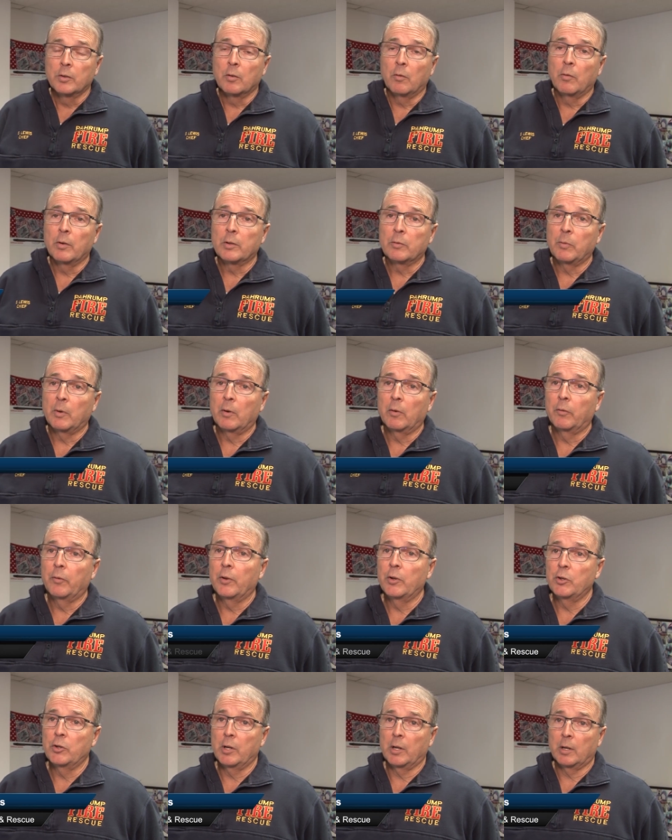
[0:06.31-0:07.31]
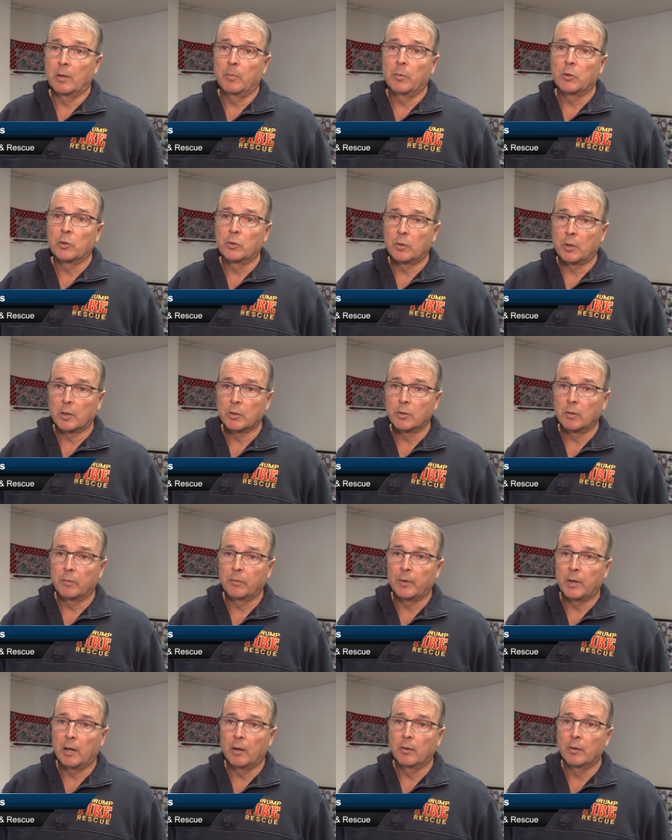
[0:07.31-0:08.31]
So as we were finishing up a structure
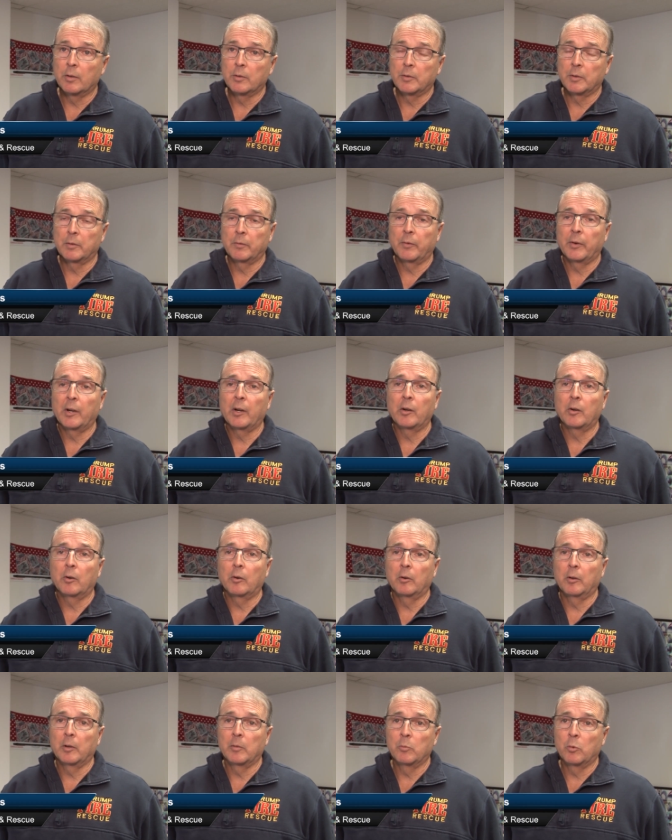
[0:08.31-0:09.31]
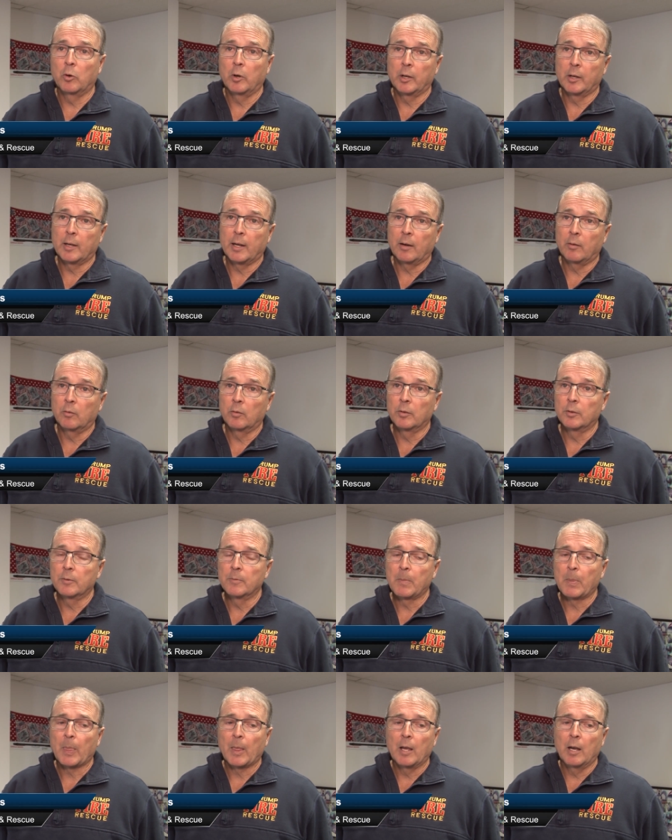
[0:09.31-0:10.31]
fire, this was very early morning
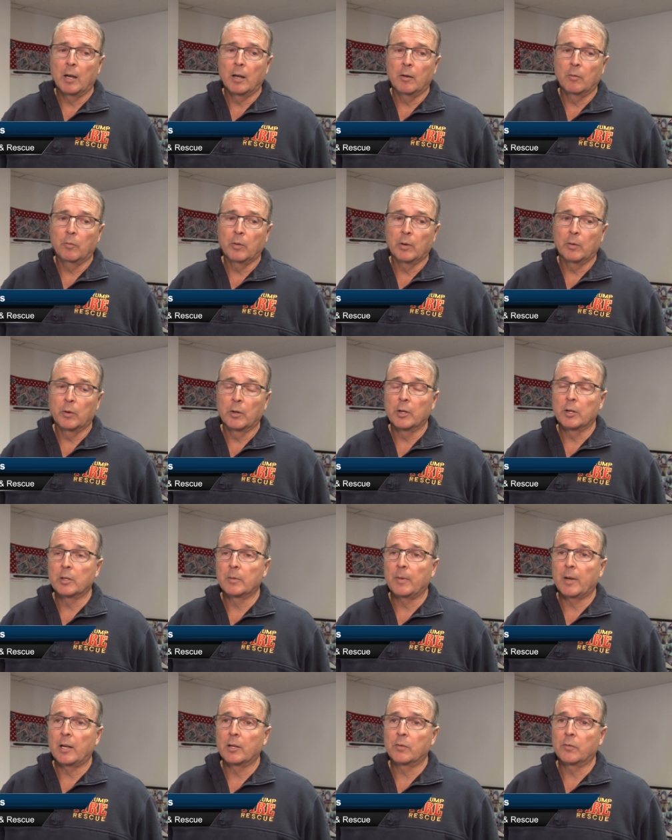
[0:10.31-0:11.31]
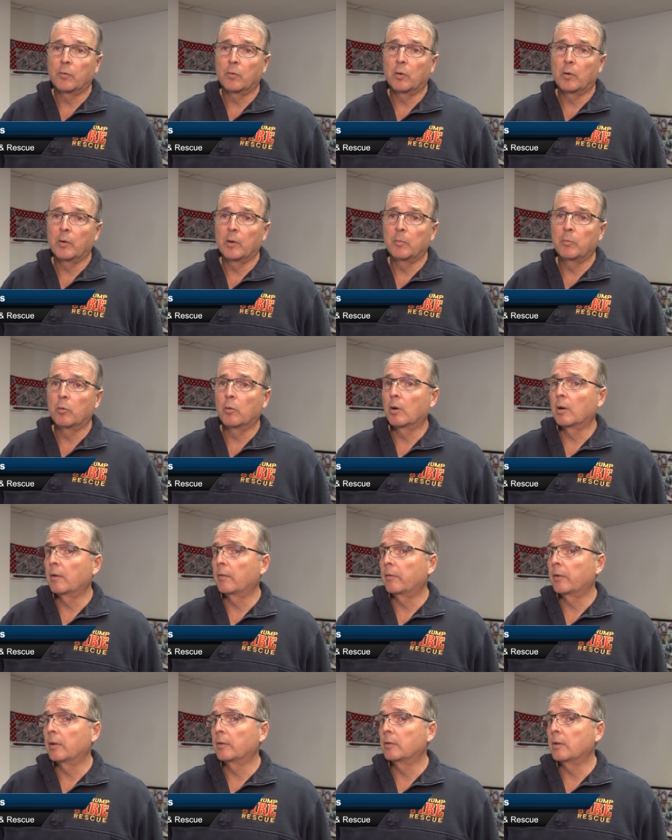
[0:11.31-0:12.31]
hours, we were dispatched for a report
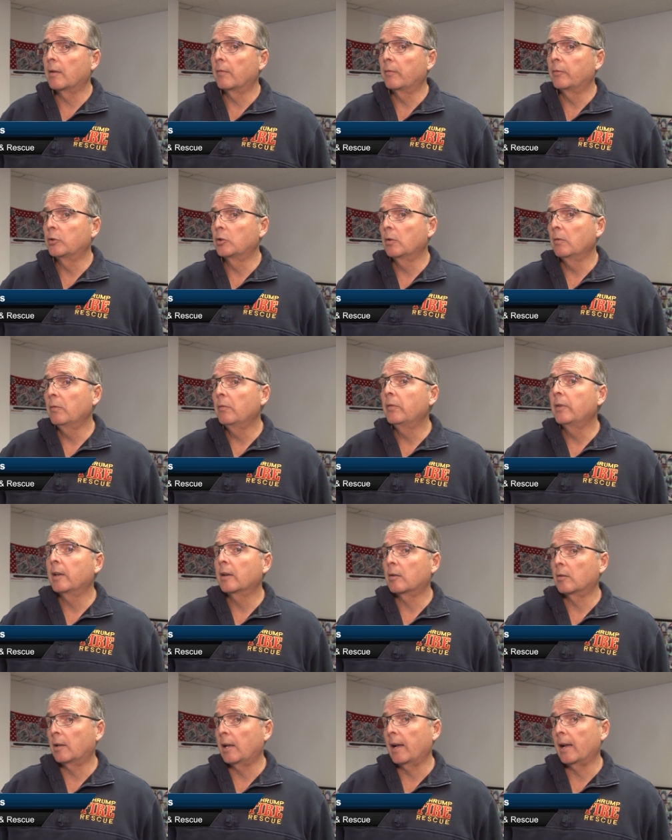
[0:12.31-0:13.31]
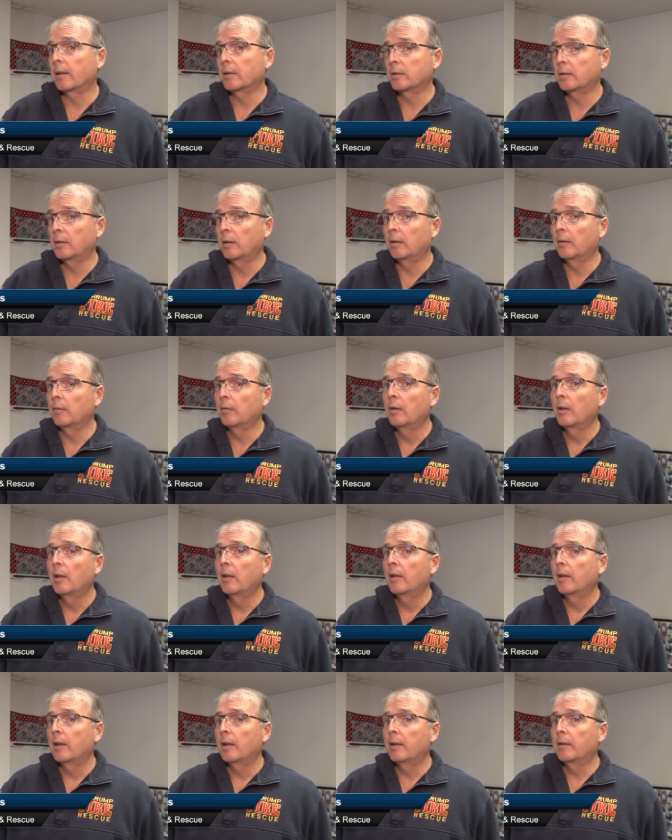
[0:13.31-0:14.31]
of a two-vehicle accident,
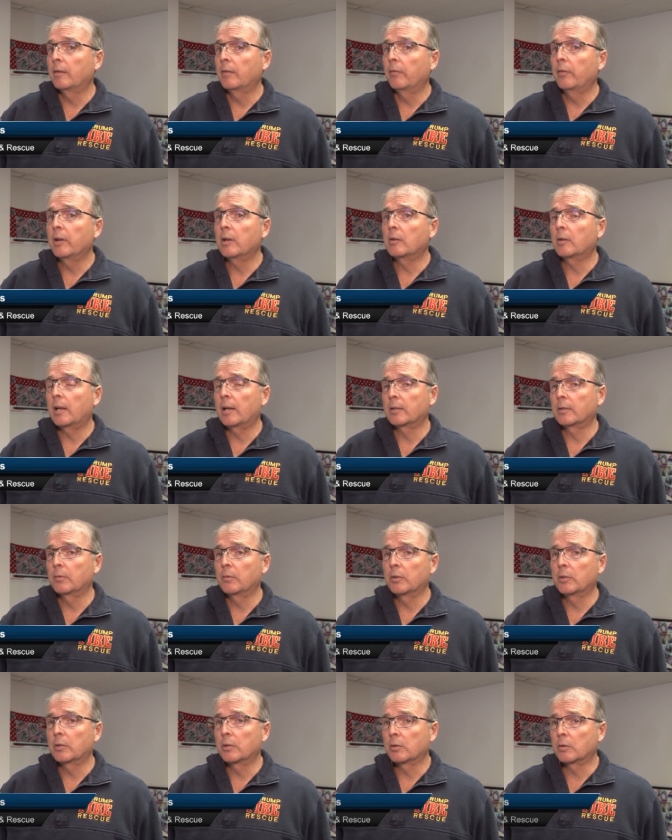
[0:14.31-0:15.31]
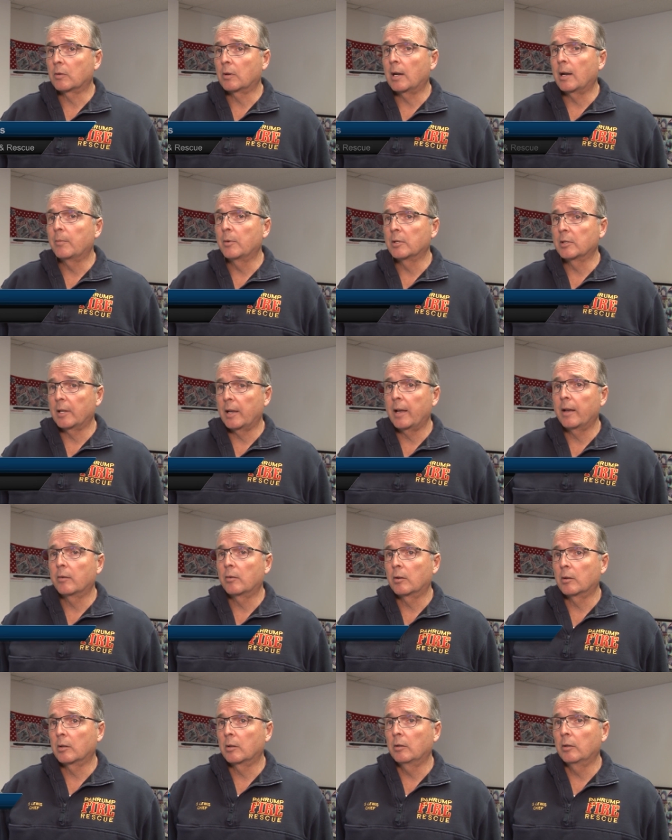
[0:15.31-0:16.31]
and the vehicle accident was described as a
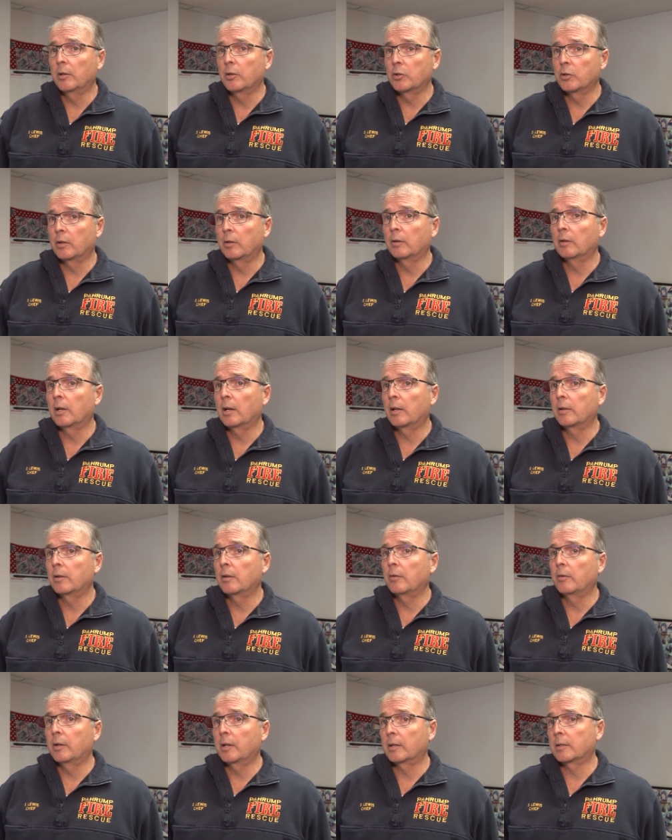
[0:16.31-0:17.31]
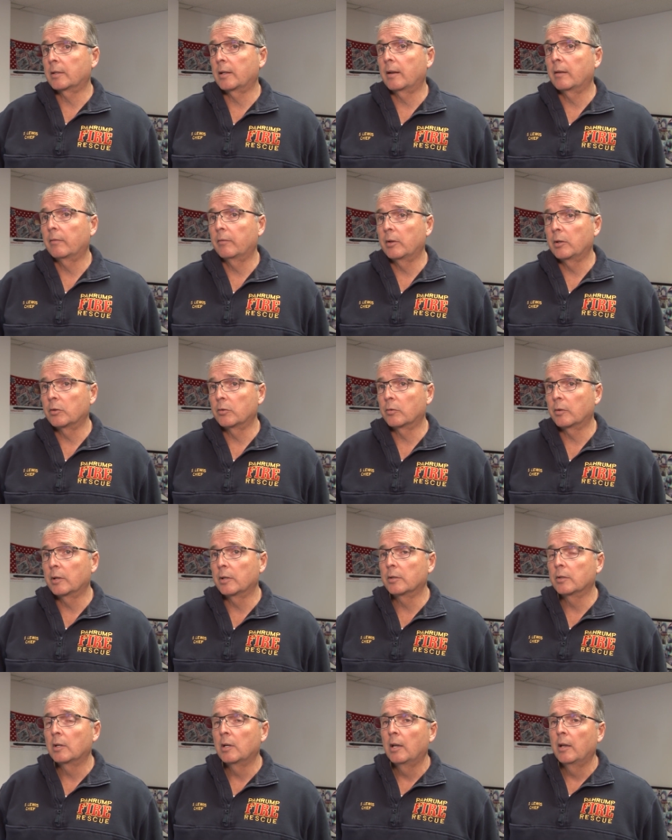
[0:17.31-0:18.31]
head-on collision, unknown extent of
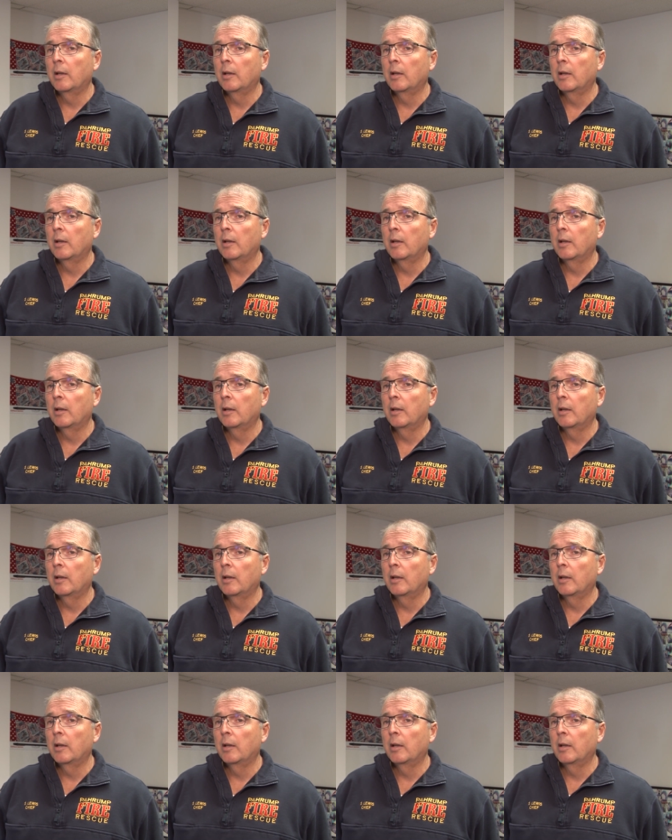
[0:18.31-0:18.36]
injuries.